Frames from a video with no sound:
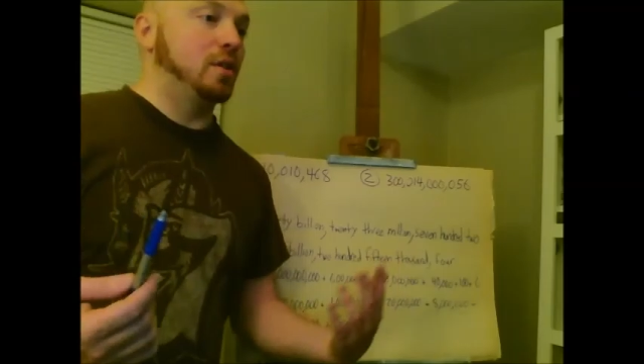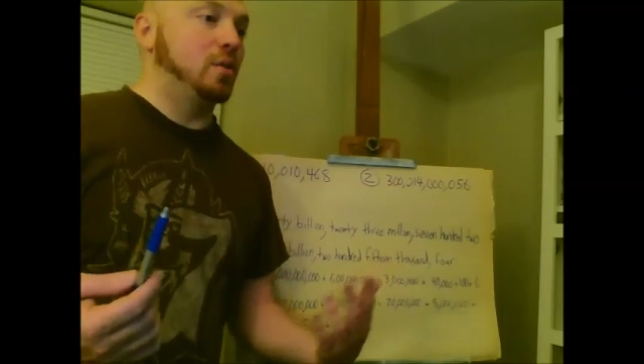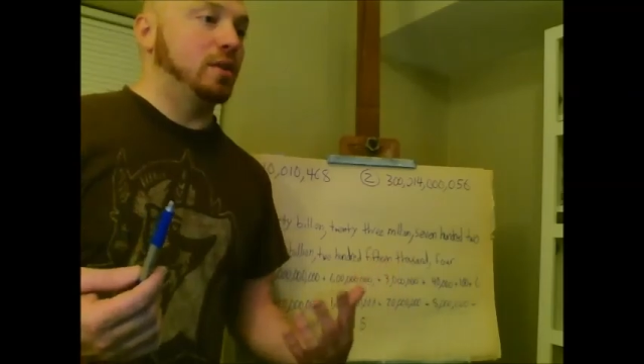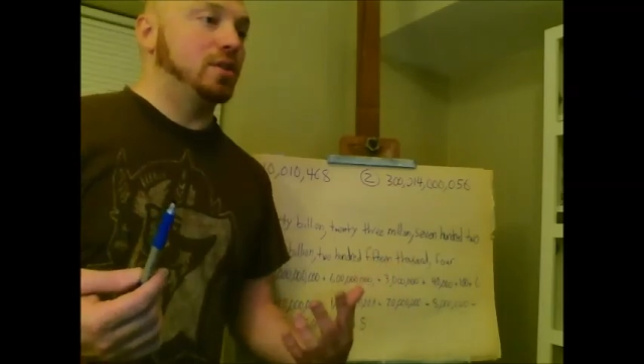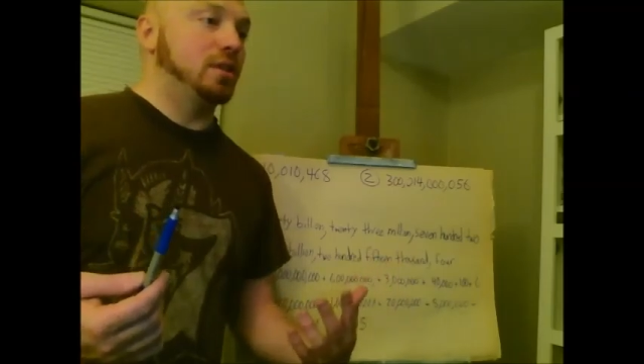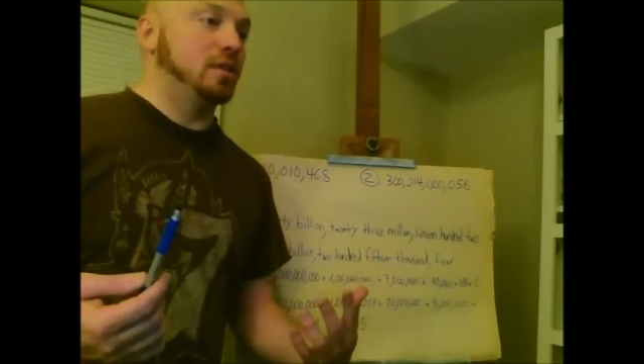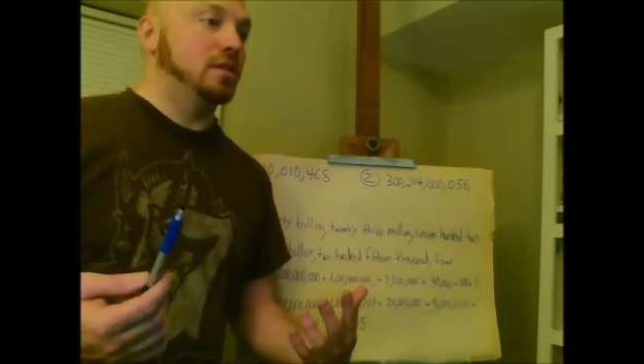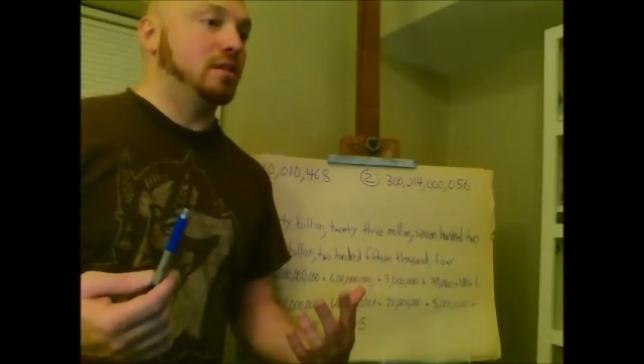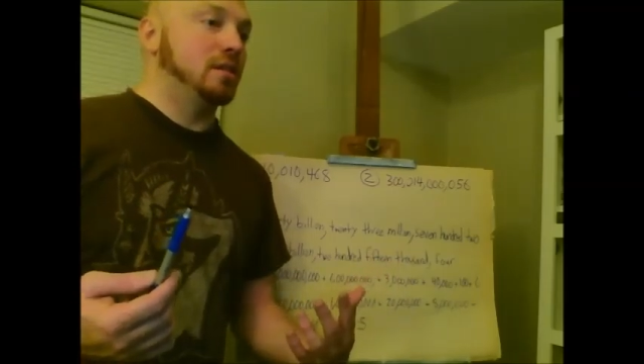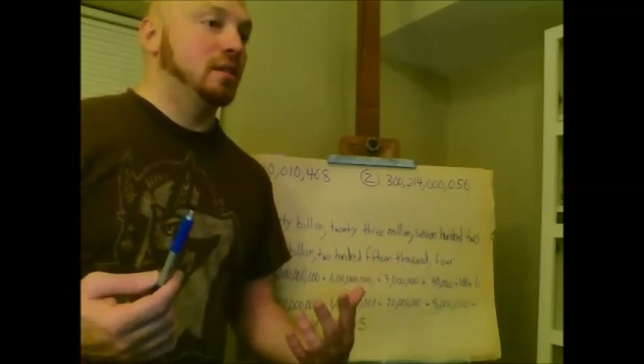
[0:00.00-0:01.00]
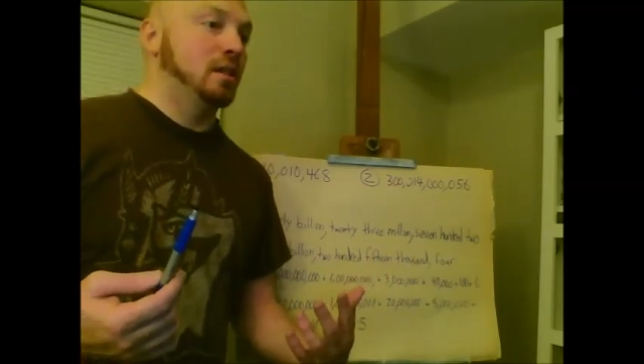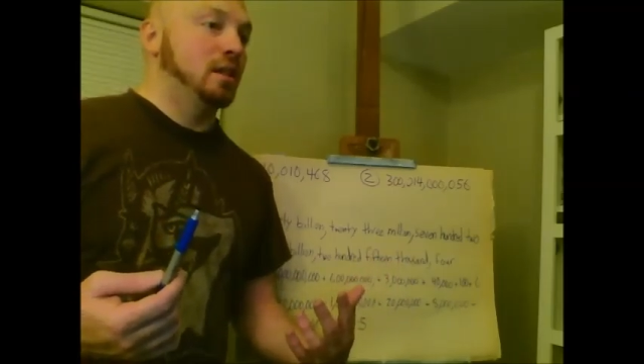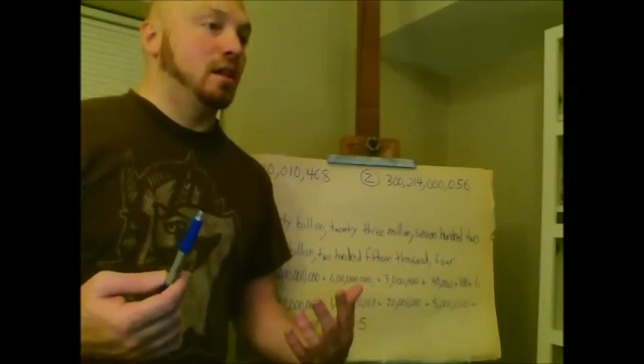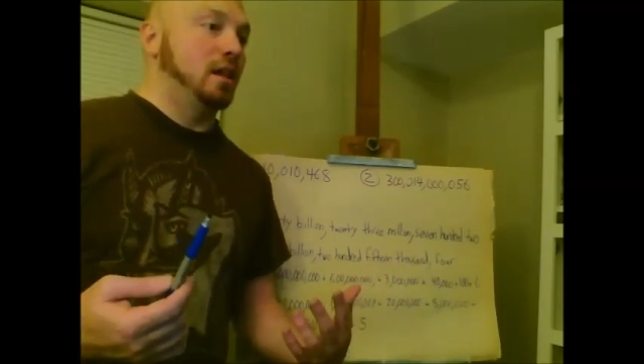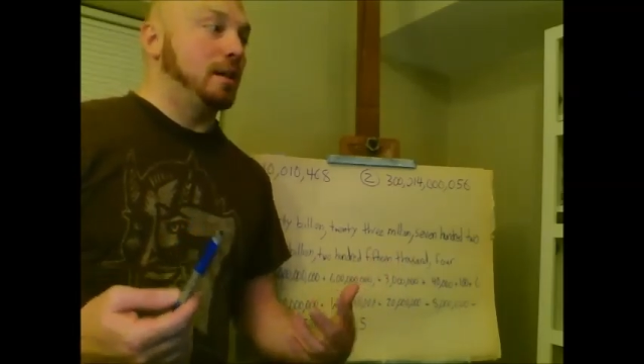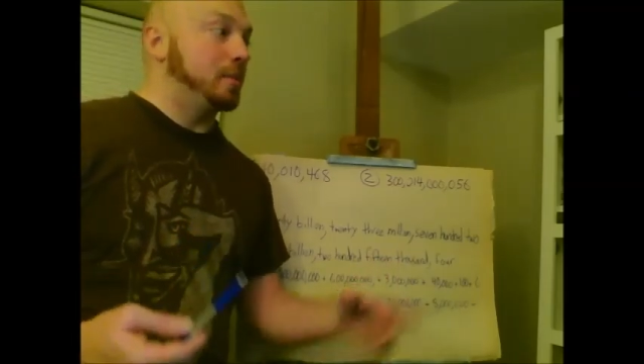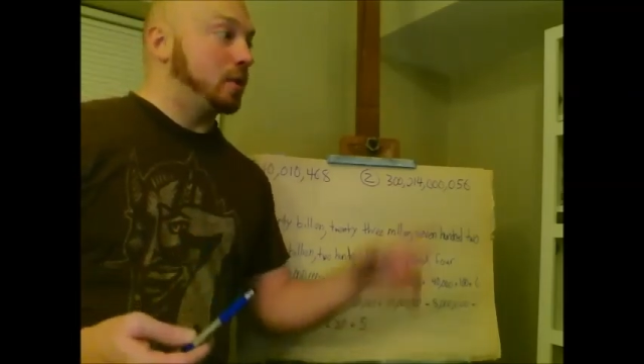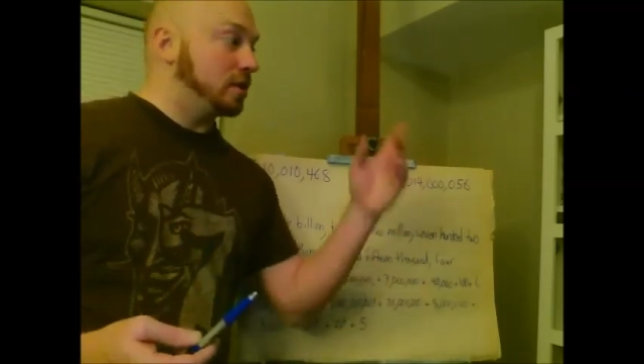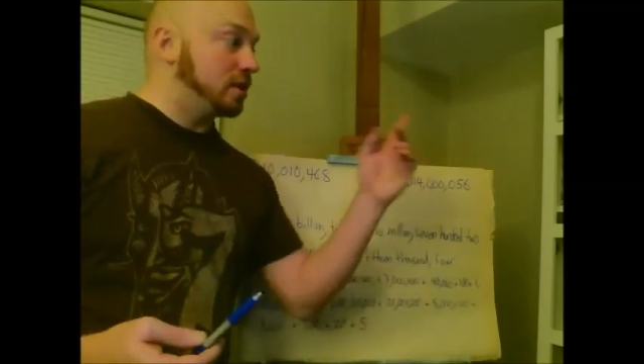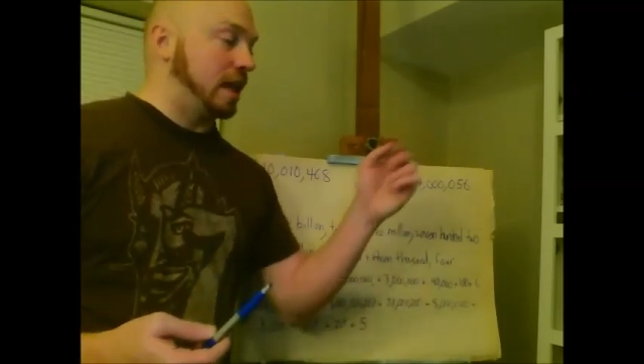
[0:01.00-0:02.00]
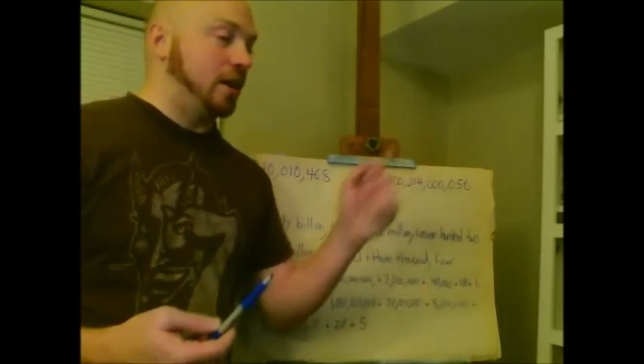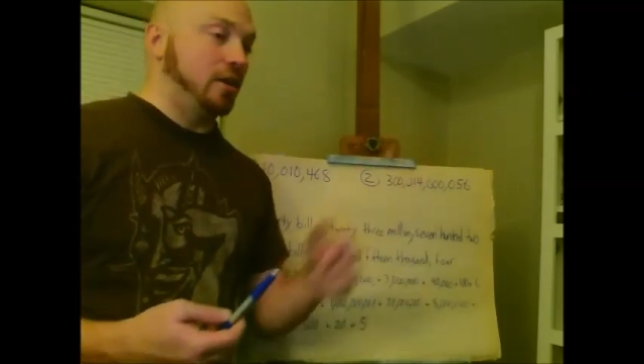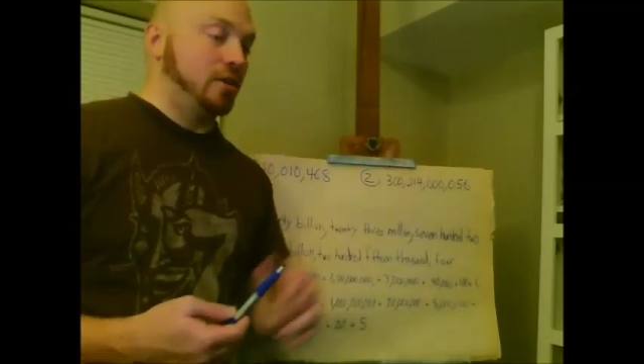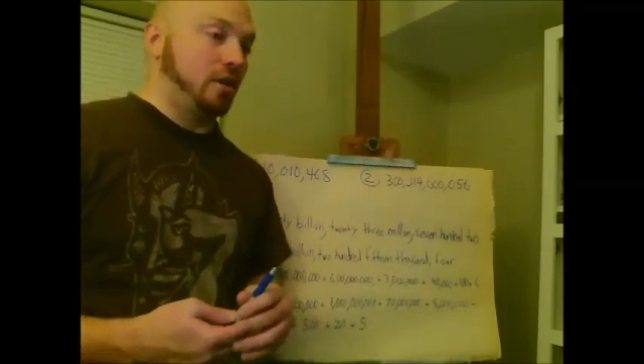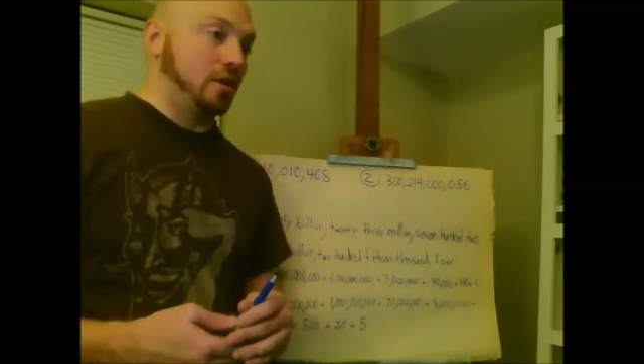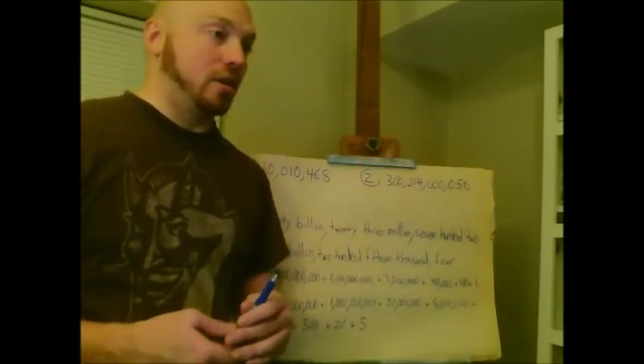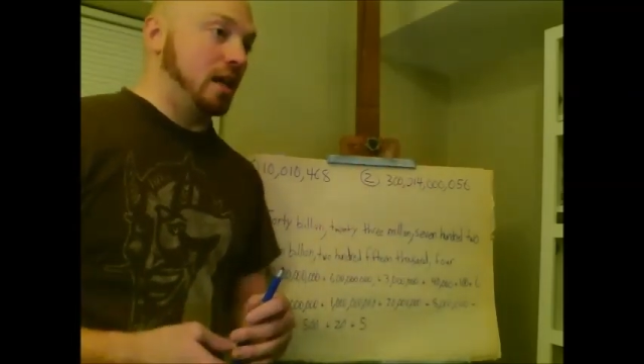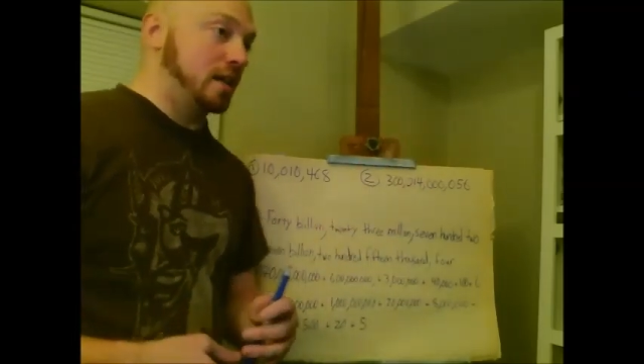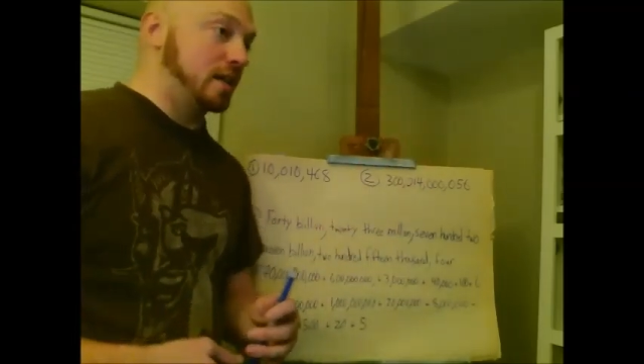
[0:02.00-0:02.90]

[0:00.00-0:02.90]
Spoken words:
have any questions. I'm going to start the